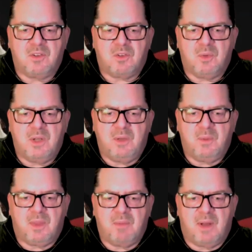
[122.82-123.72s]
screen
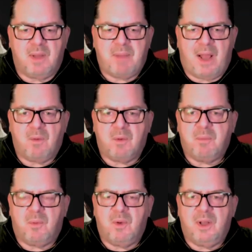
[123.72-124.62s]
with my
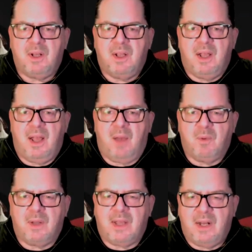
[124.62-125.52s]
PowerPoint, and
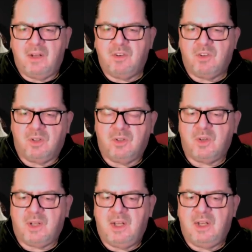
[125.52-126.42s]
we'll get into
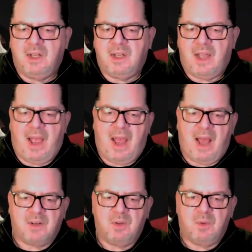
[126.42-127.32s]
looking
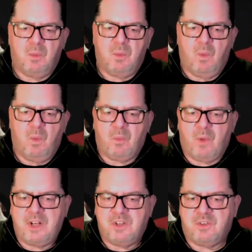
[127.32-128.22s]
at what
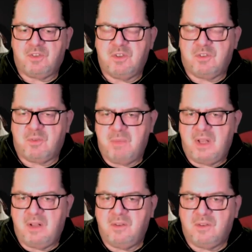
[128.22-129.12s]
righteousness
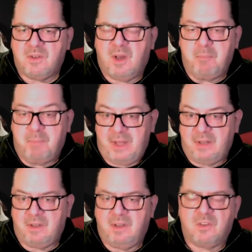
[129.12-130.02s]
means a
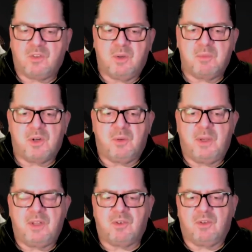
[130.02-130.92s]
bit in Scripture.
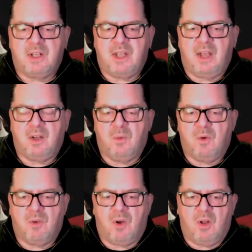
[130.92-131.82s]
We certainly can't go
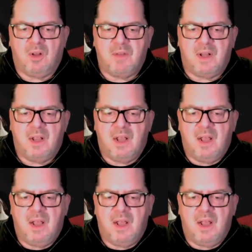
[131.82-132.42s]
over all of it.